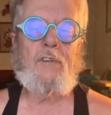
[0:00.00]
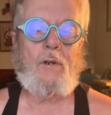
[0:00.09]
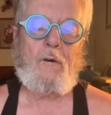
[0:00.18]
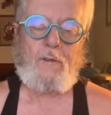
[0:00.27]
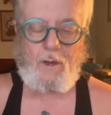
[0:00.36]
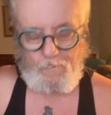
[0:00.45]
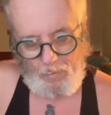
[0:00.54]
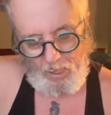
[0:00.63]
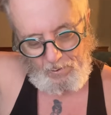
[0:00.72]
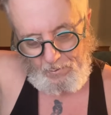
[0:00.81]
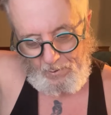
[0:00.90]
and all that,
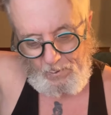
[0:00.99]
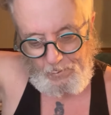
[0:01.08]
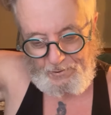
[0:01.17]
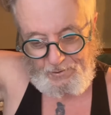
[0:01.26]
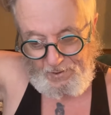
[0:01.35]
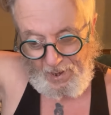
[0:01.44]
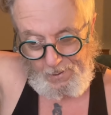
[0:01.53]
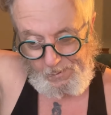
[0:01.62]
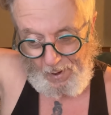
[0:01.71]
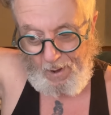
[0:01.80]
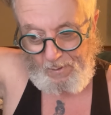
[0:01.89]
and which is not a
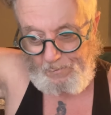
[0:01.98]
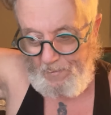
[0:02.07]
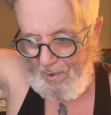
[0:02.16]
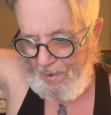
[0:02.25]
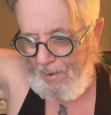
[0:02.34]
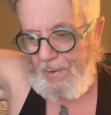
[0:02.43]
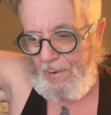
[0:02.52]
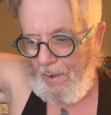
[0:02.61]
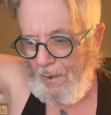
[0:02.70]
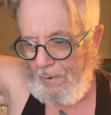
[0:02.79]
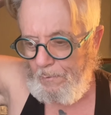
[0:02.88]
problem,
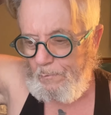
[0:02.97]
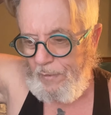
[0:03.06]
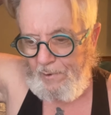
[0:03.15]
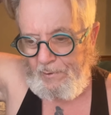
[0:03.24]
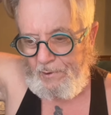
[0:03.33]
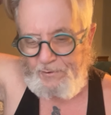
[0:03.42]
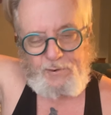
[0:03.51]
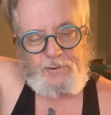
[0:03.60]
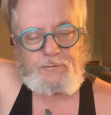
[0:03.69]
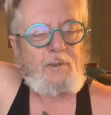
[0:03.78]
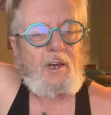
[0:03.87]
uh, but because
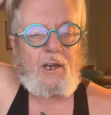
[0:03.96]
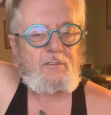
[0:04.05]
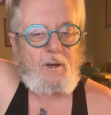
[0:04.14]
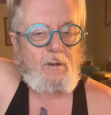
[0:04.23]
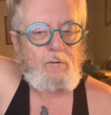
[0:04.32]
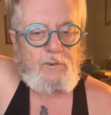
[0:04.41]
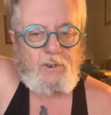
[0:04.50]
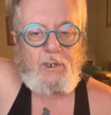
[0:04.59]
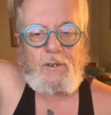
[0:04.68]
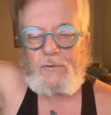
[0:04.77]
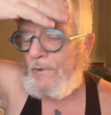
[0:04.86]
there's VAs all over the
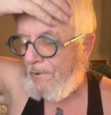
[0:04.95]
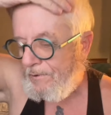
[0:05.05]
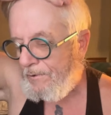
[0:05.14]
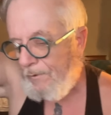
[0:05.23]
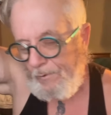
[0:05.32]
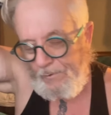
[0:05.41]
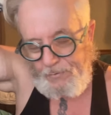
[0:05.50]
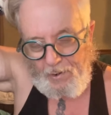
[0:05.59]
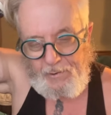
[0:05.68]
country, so if I